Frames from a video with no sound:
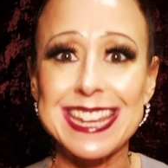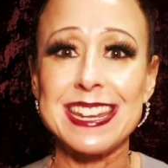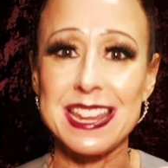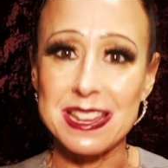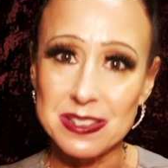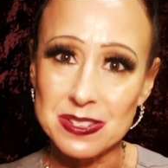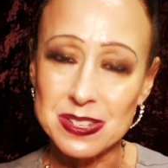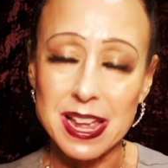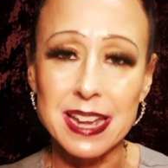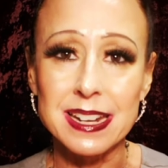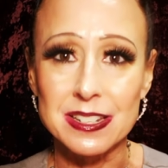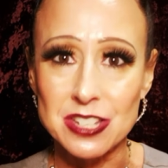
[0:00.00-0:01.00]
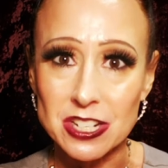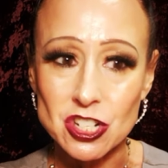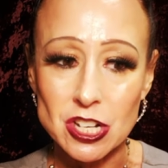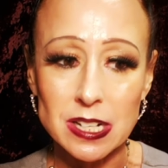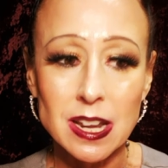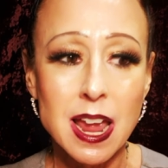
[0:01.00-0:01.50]
It is an
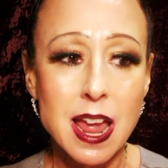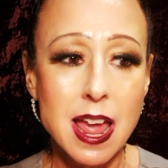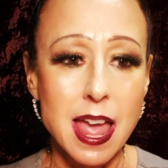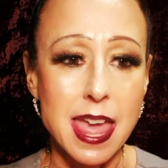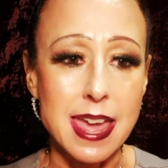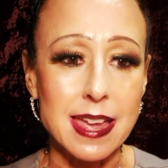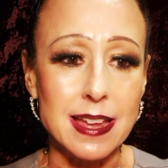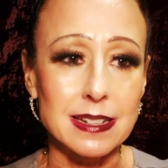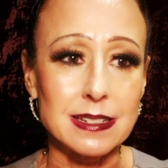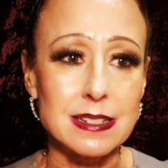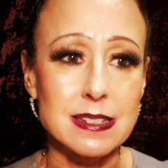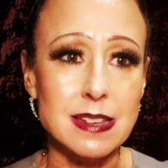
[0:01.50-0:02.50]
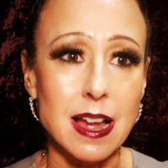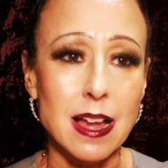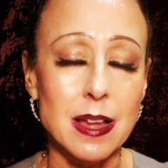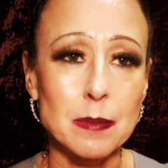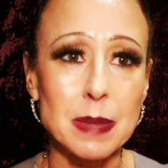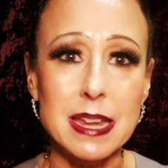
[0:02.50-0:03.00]
addiction. And
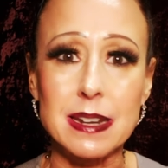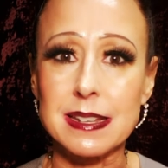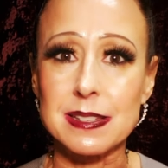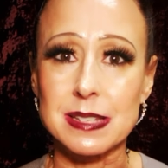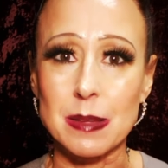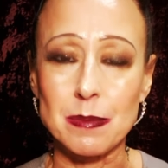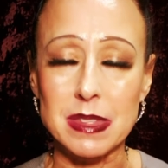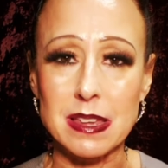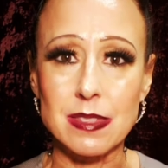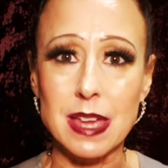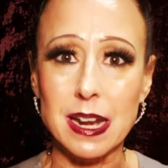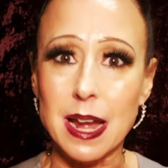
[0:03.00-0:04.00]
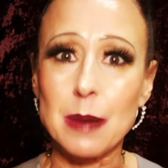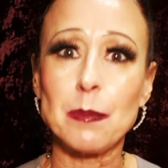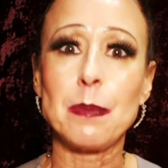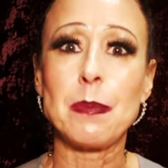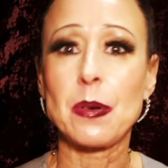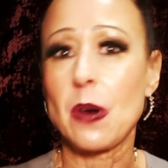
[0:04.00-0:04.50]
it is something that
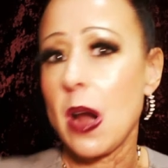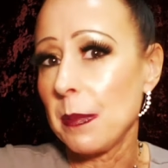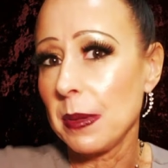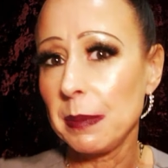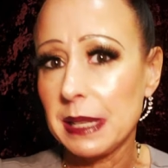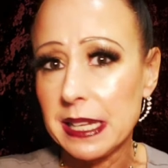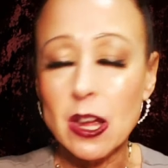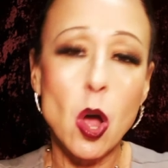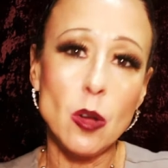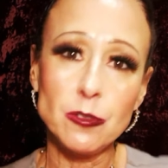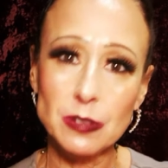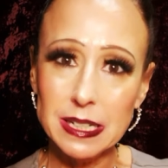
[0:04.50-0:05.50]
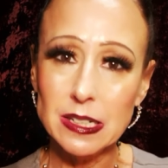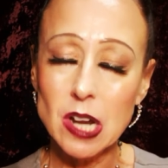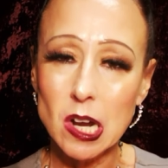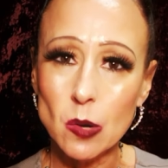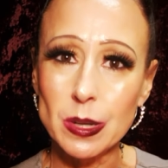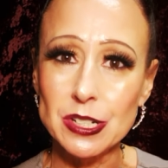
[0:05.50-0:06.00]
I'm probably, hopefully
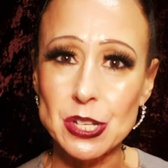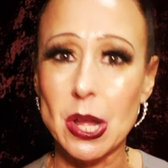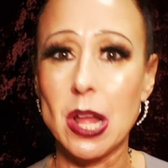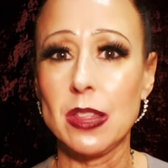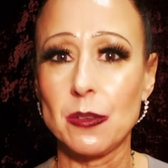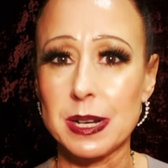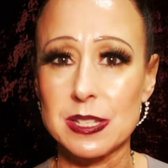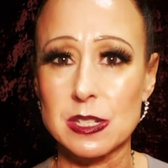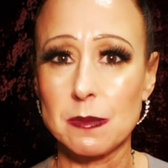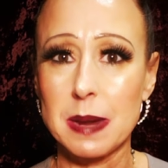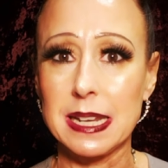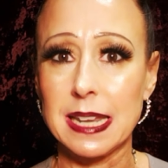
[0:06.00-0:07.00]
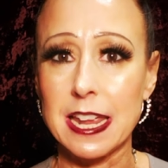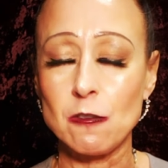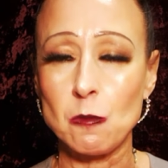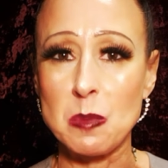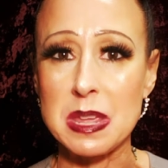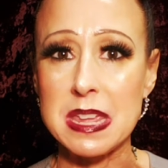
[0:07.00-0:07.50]
not going to all the rest of my
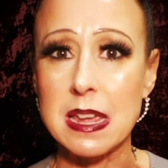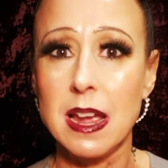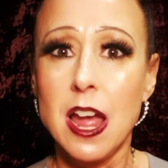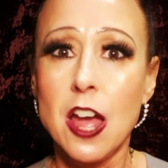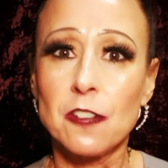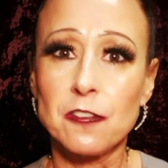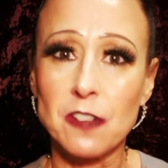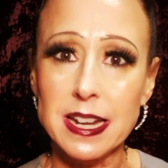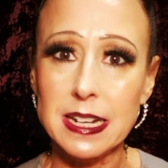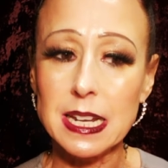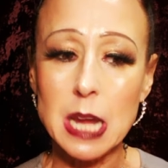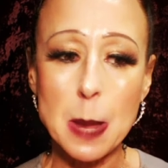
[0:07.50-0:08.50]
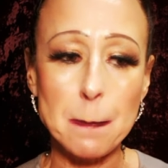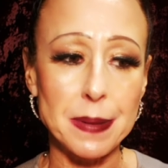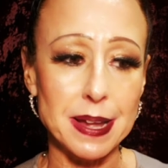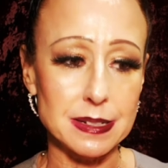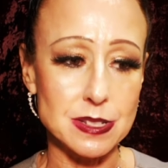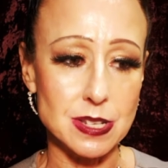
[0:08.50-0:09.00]
life be fighting,
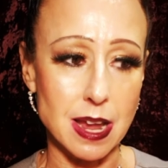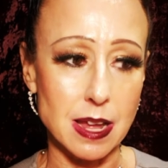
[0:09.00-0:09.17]
but